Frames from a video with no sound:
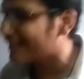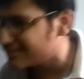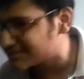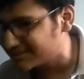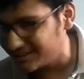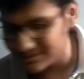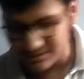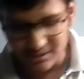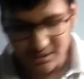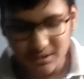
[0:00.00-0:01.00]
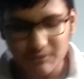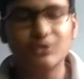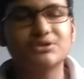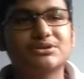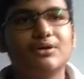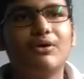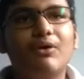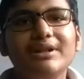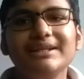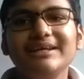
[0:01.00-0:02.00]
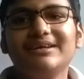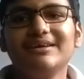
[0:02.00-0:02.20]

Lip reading: state, was only